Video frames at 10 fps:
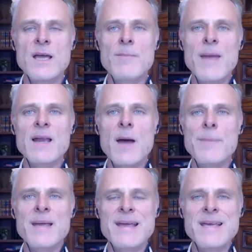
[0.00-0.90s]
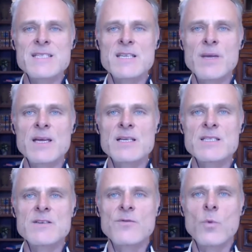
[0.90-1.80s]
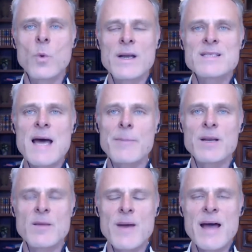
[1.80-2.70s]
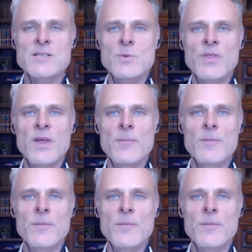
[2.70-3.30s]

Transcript: It may not be easy because of what has happened in the past with them.